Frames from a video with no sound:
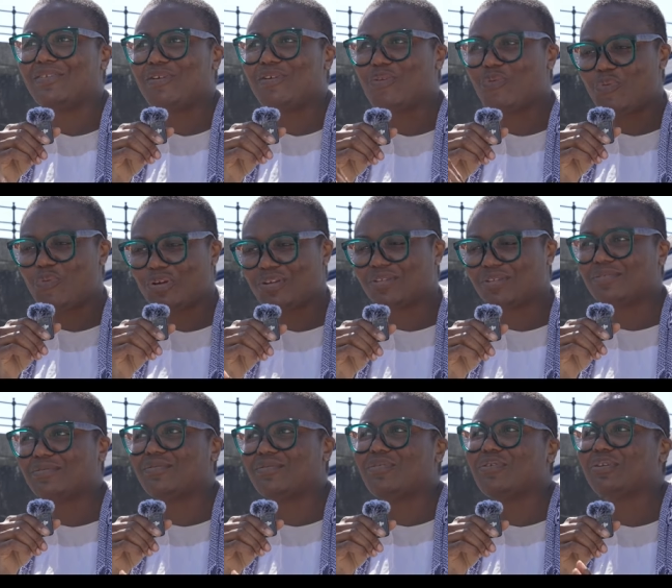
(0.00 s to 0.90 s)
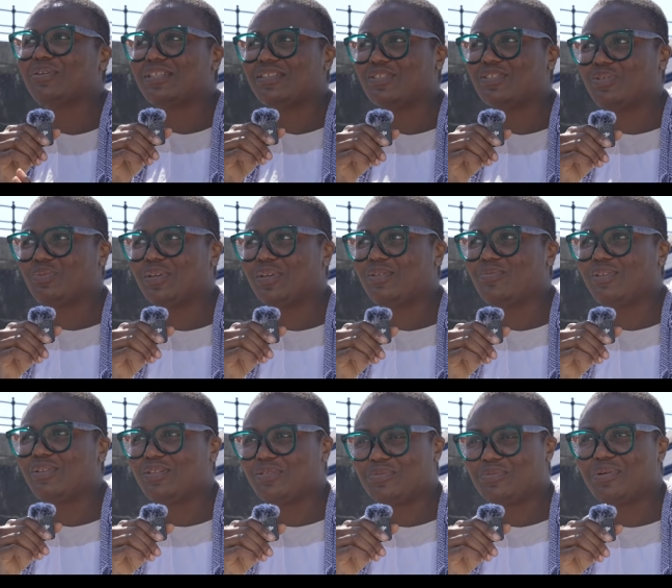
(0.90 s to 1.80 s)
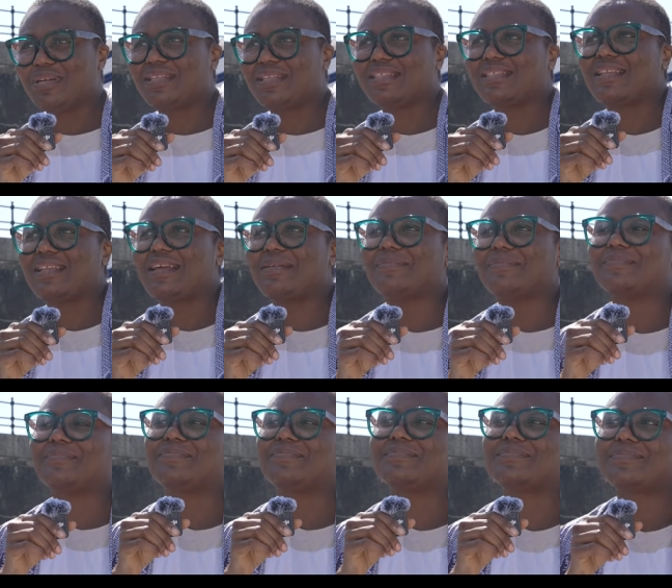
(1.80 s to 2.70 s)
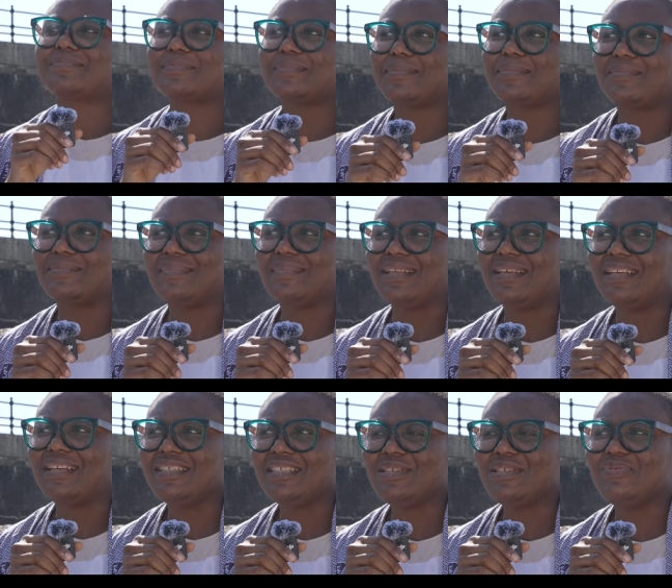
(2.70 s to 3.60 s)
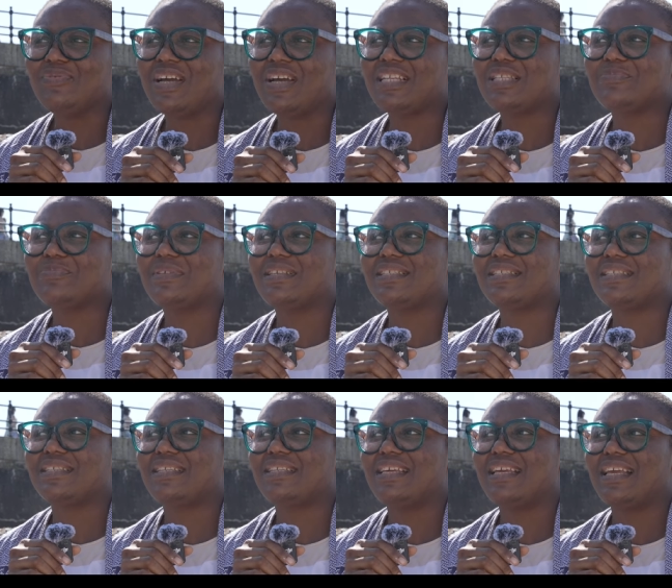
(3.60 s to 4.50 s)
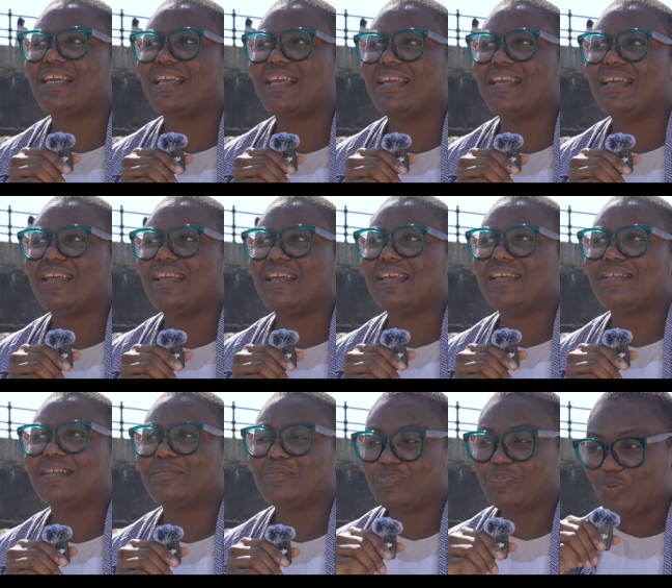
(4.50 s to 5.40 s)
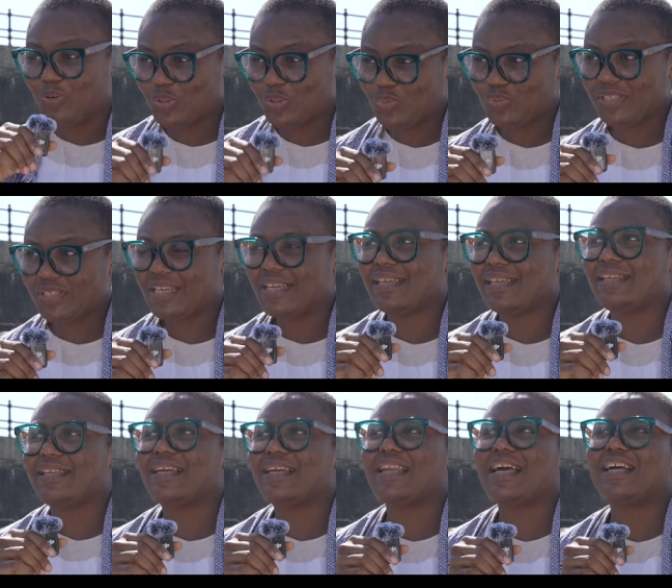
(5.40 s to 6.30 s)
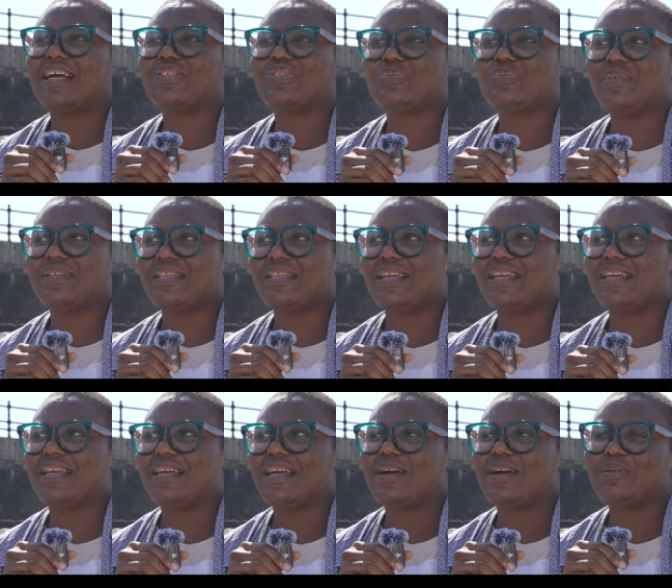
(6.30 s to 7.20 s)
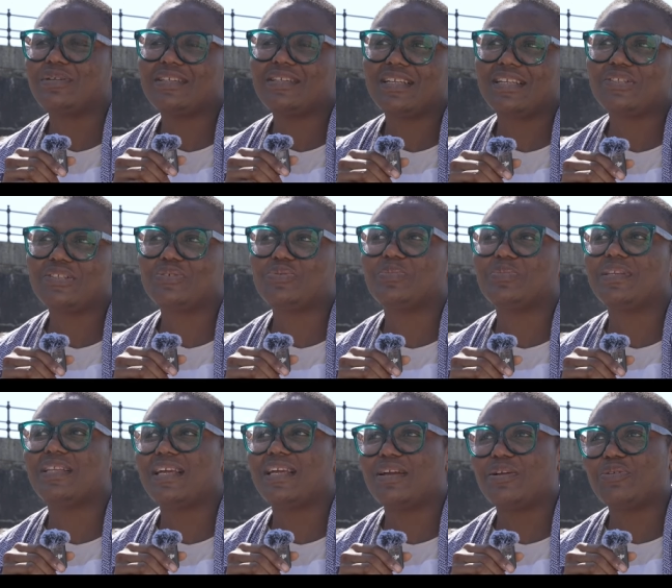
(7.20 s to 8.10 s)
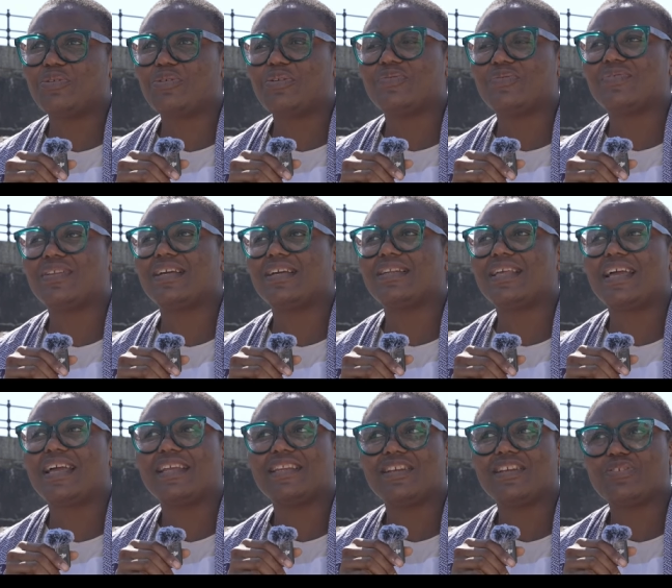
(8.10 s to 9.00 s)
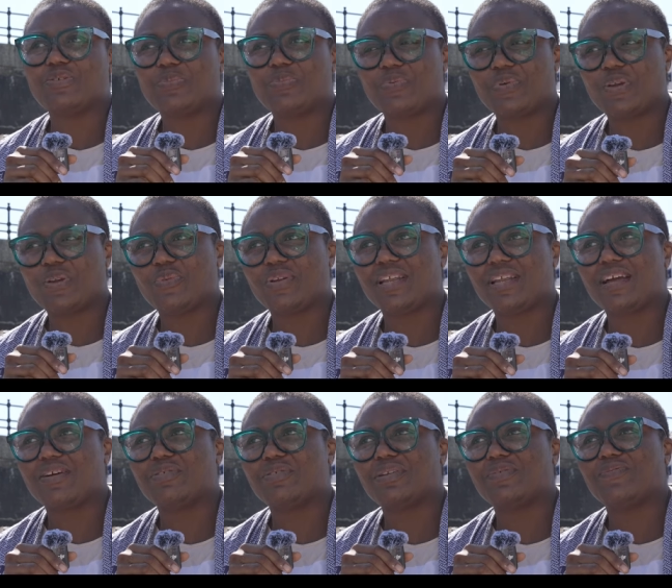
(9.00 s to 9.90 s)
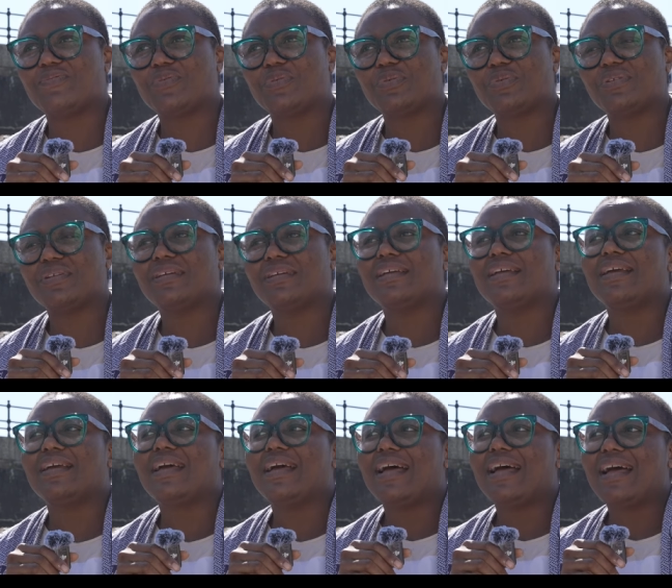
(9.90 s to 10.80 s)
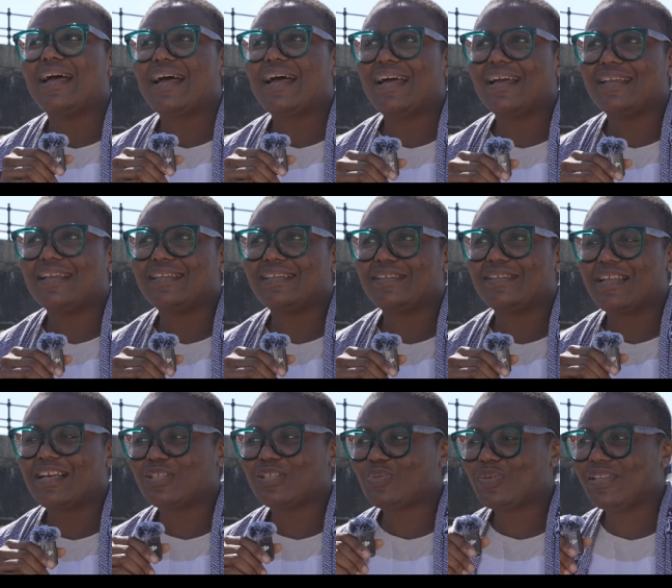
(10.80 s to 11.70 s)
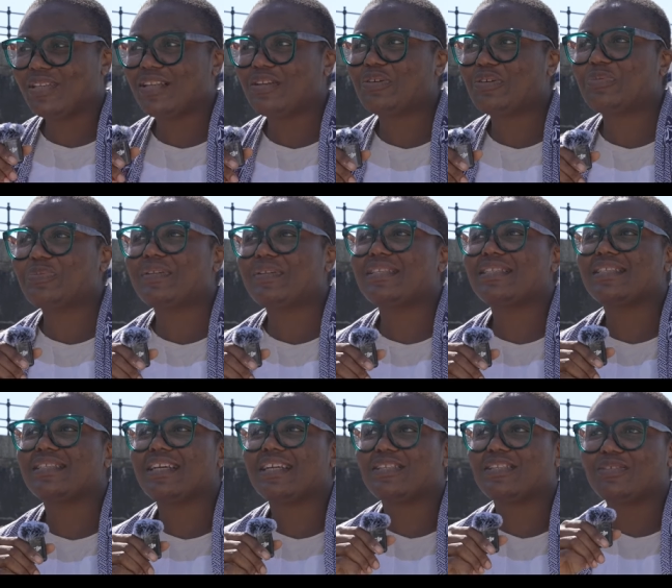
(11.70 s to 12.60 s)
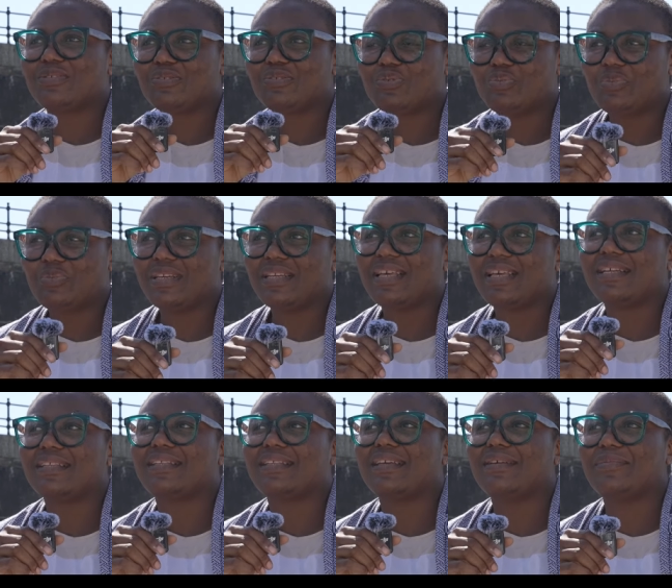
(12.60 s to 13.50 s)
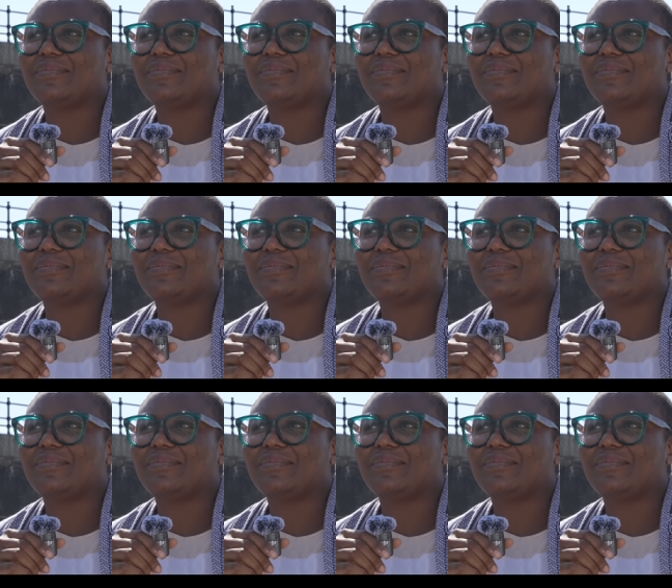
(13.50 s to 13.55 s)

on what God is doing with you at this time. And she invited me yesterday for today, that I had to be there, I needed to be there and all of that. I ended up praying with her on the phone. And that's when the Lord ministered to me that